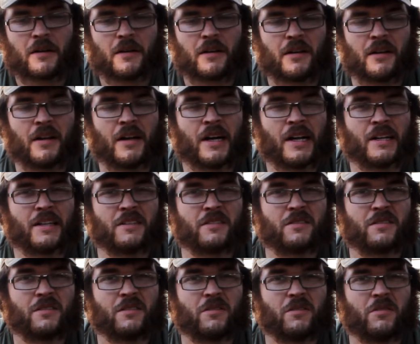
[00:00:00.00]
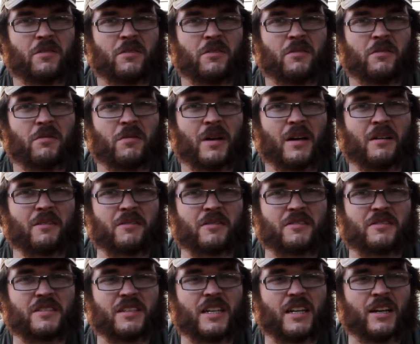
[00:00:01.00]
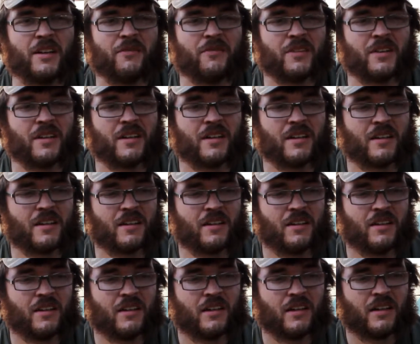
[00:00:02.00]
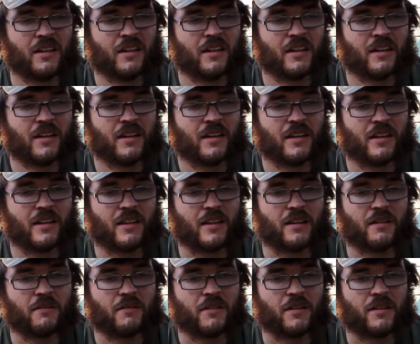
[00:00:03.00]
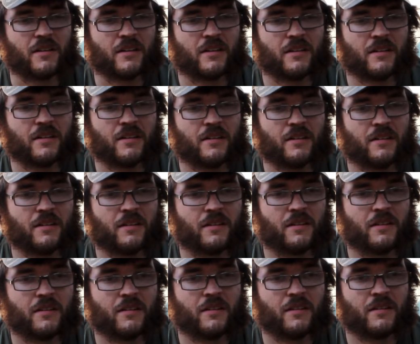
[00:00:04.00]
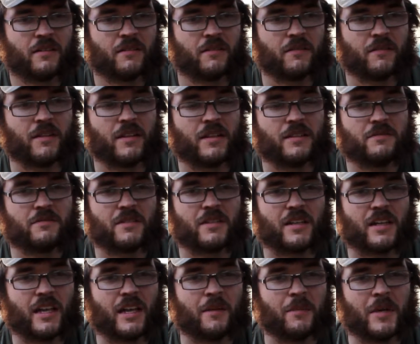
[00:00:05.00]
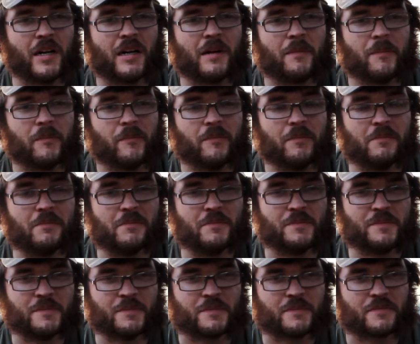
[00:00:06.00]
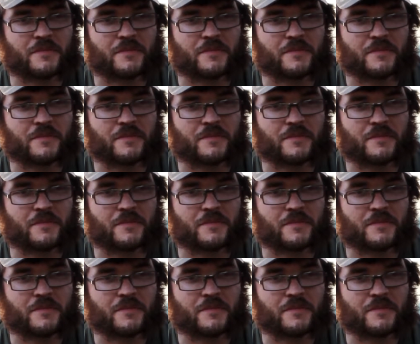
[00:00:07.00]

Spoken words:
not as well received. And then when this one came up, it